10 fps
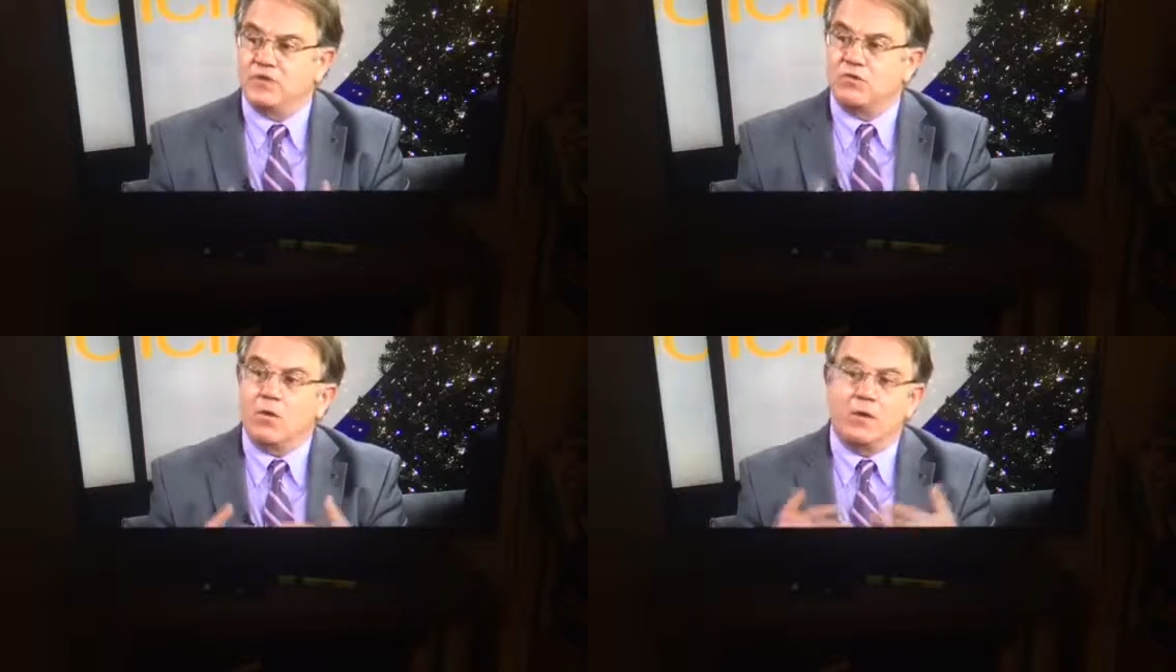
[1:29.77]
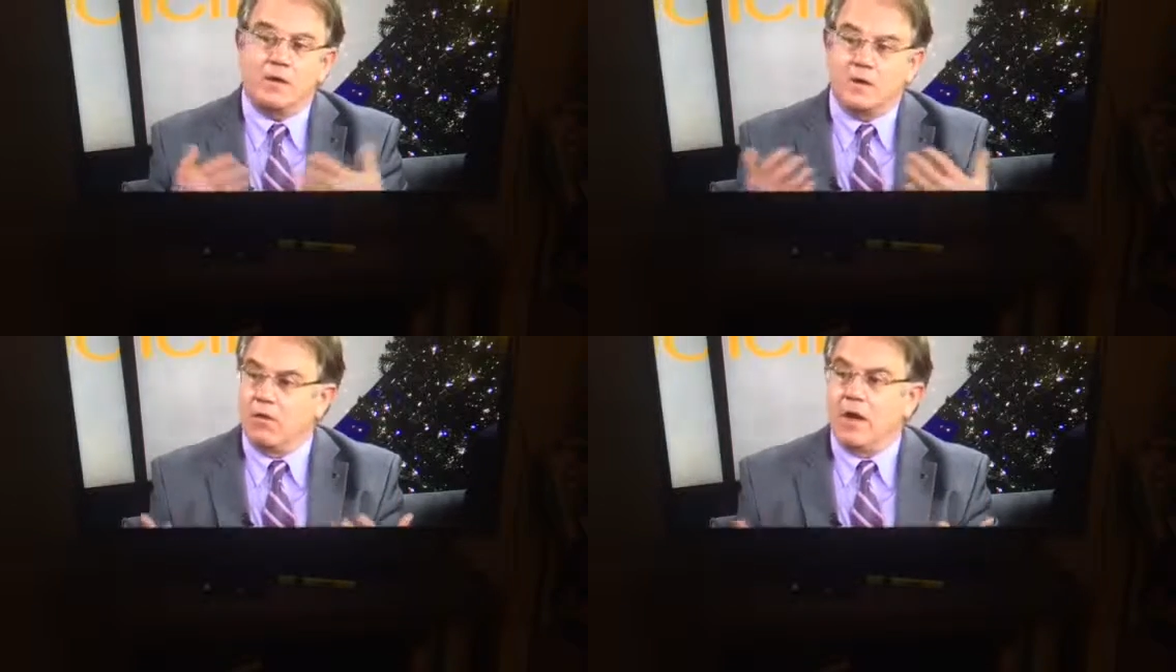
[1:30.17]
be
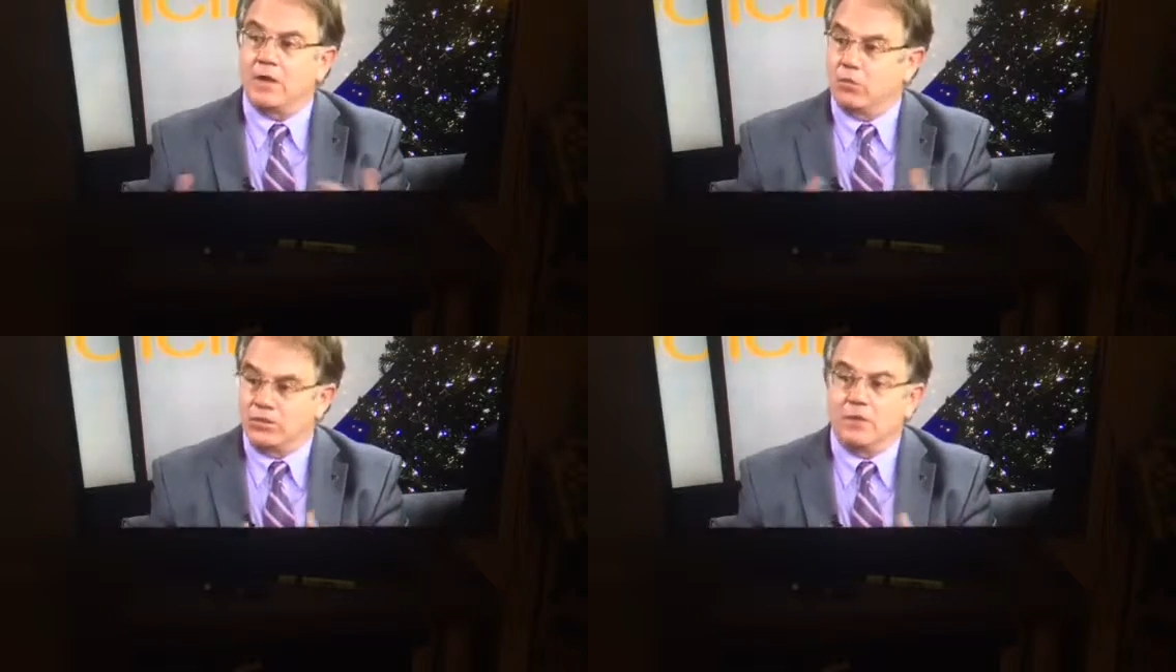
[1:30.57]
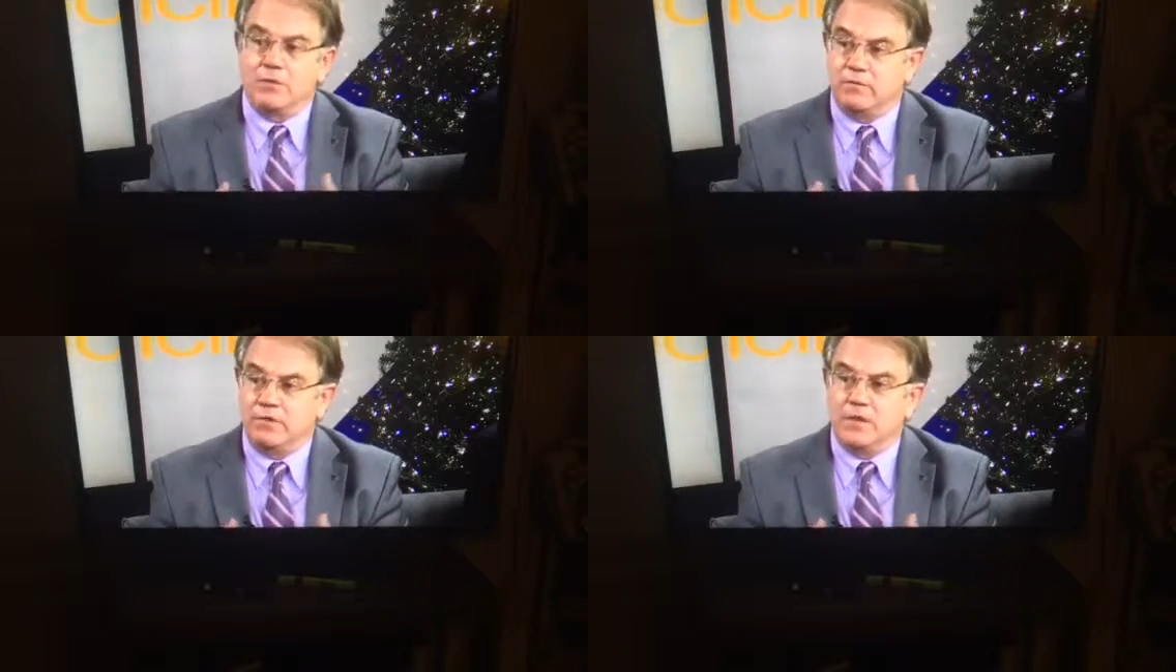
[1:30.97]
strongly aligned with
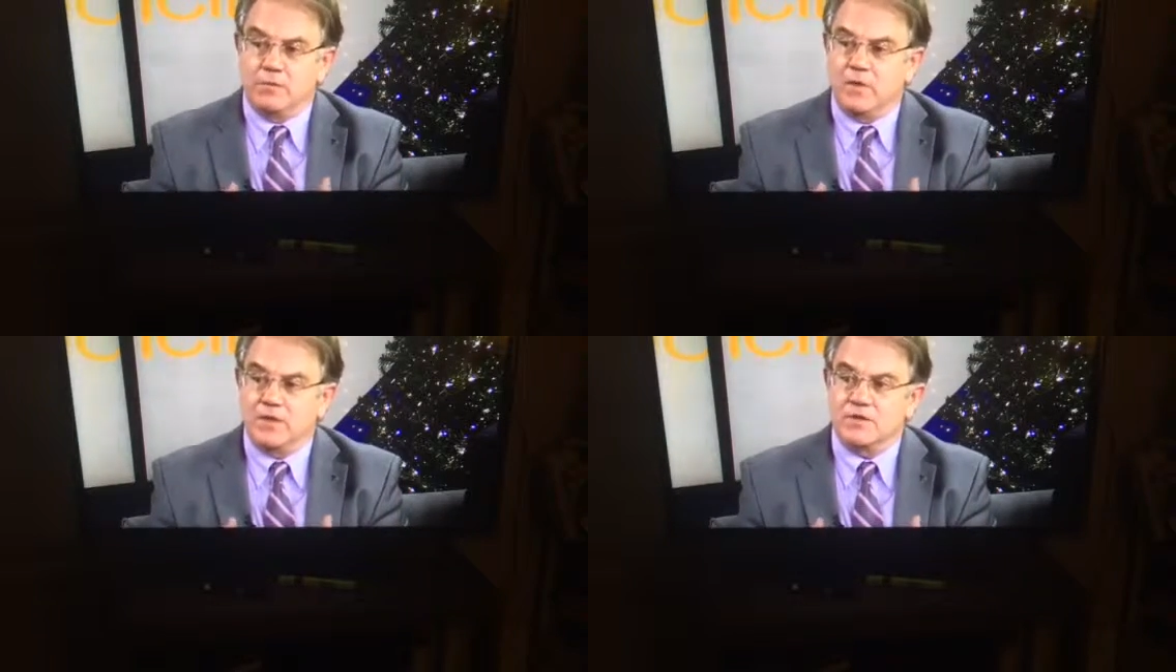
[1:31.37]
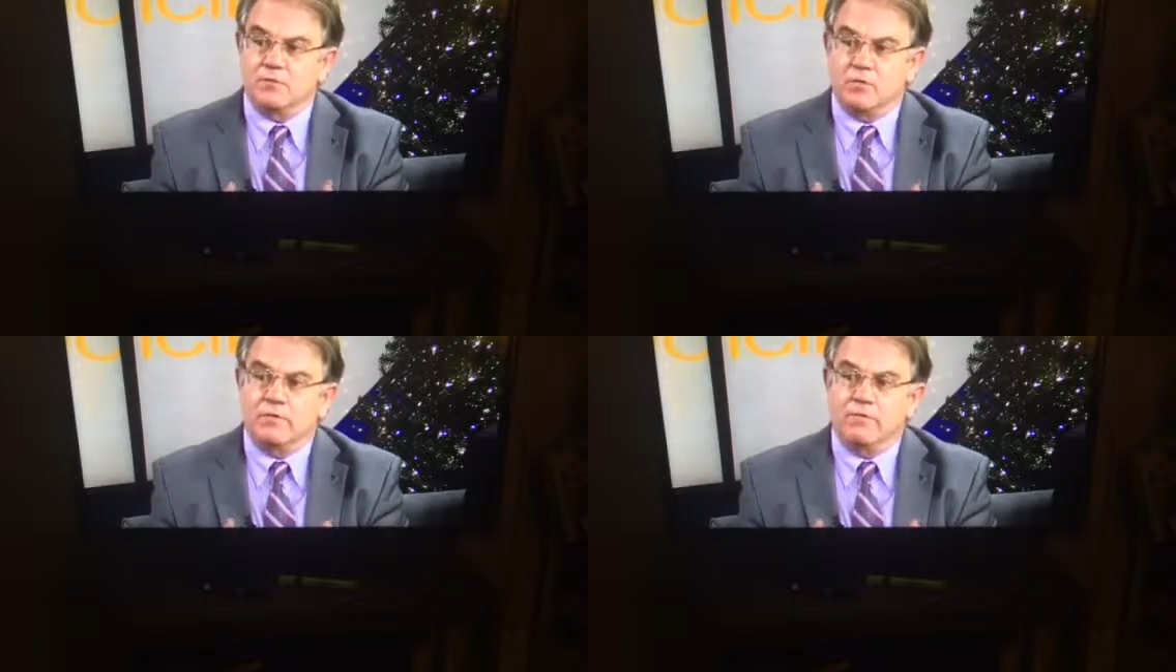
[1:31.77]
WVU
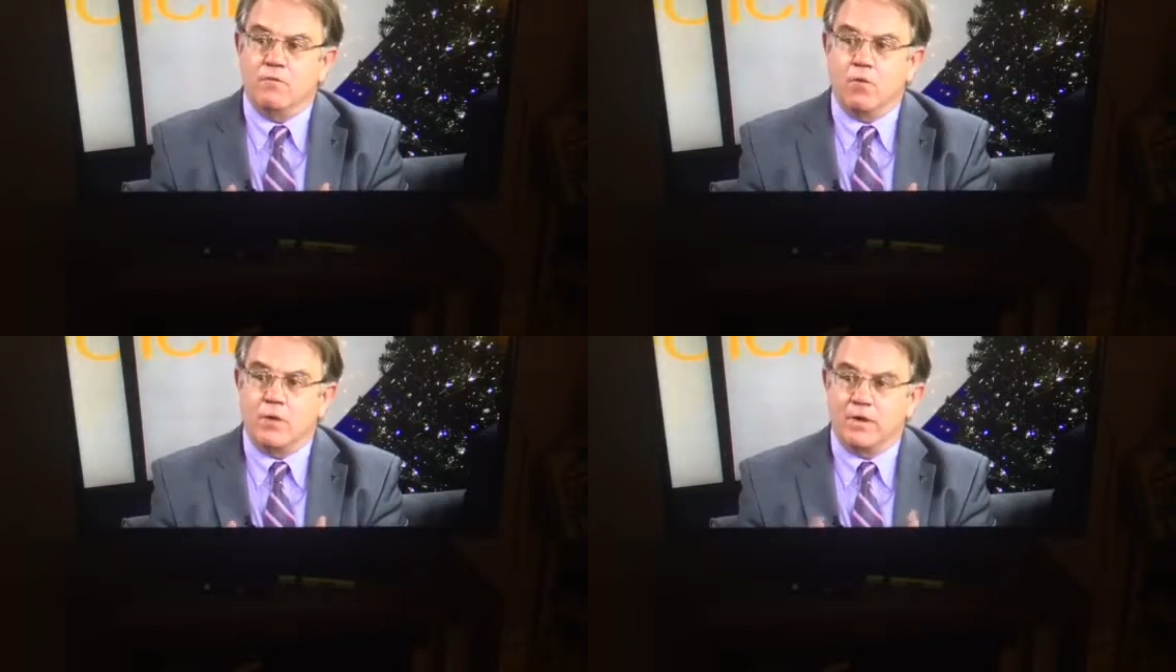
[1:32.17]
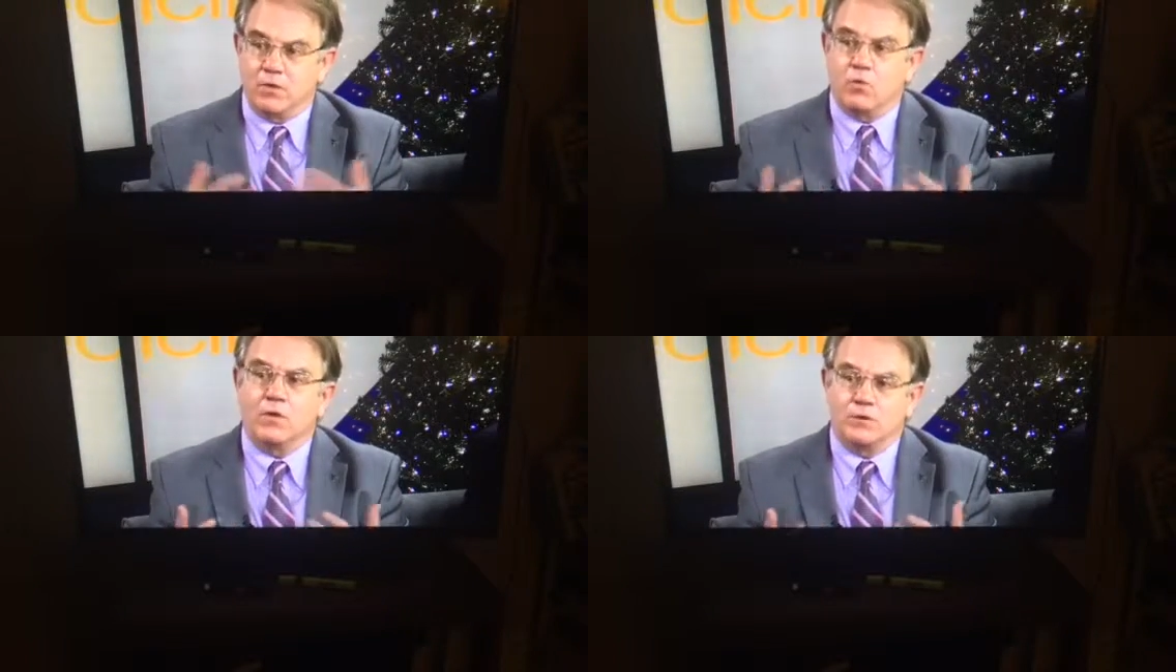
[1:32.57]
Medicine moving forward,
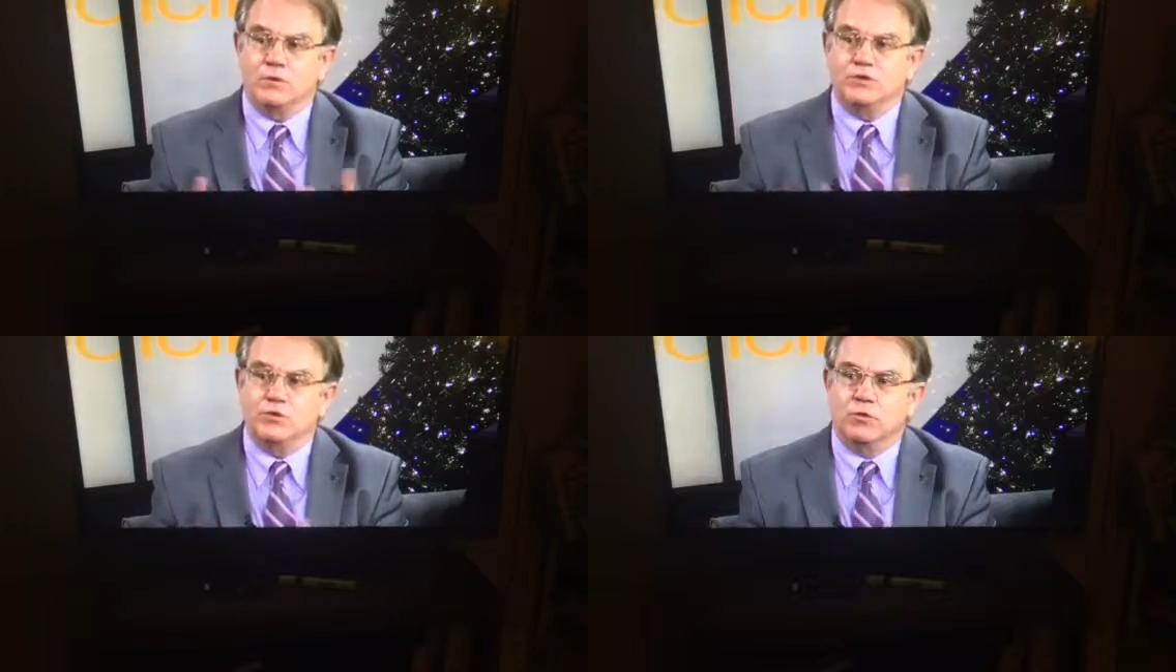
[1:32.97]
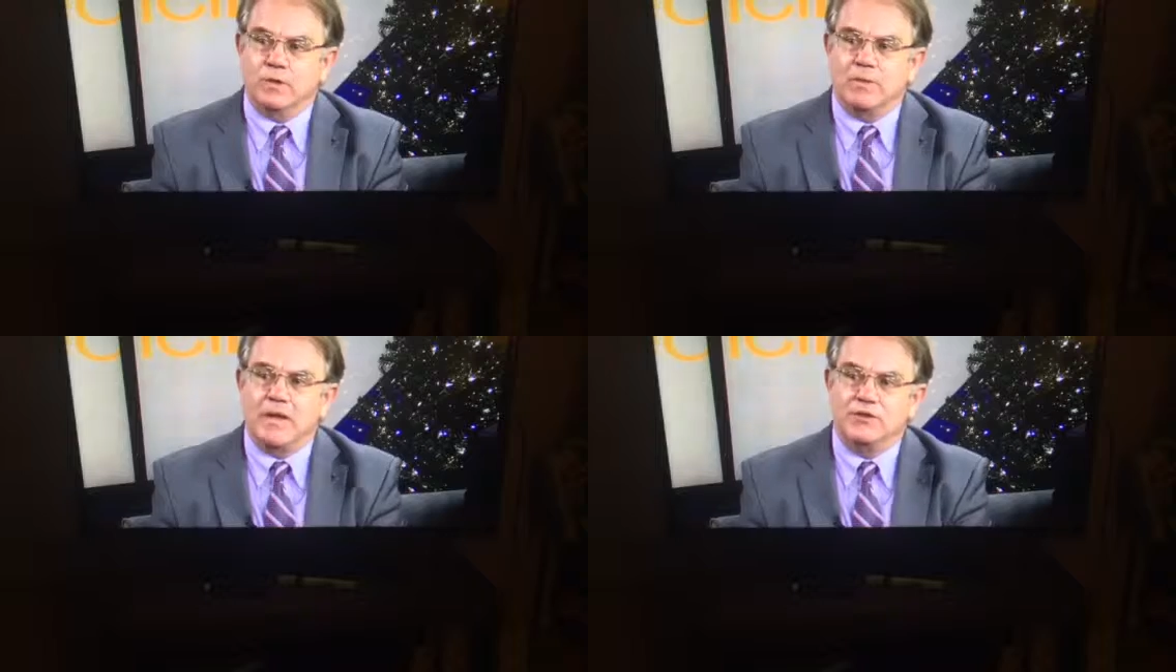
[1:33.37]
in order to ensure
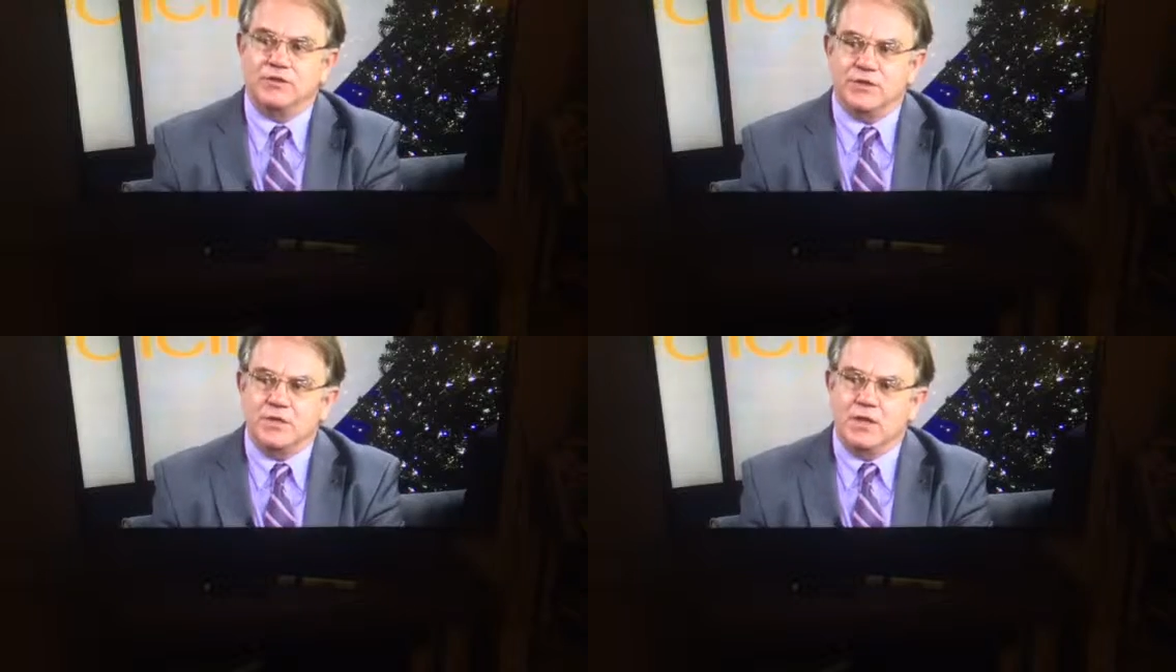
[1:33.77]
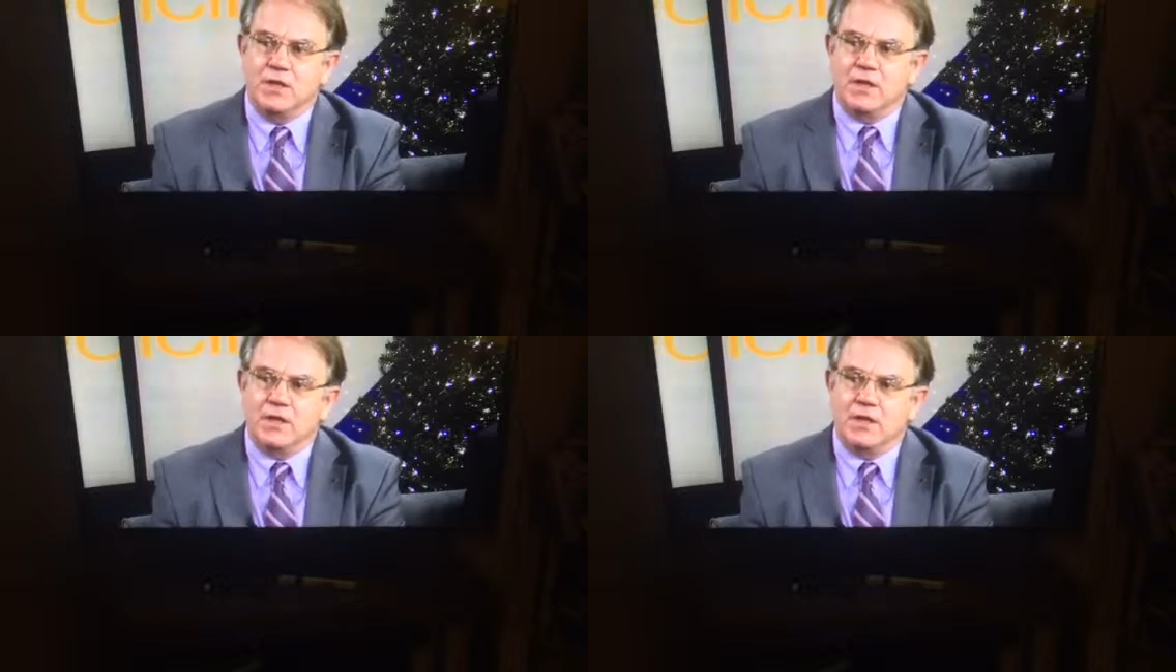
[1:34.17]
that patients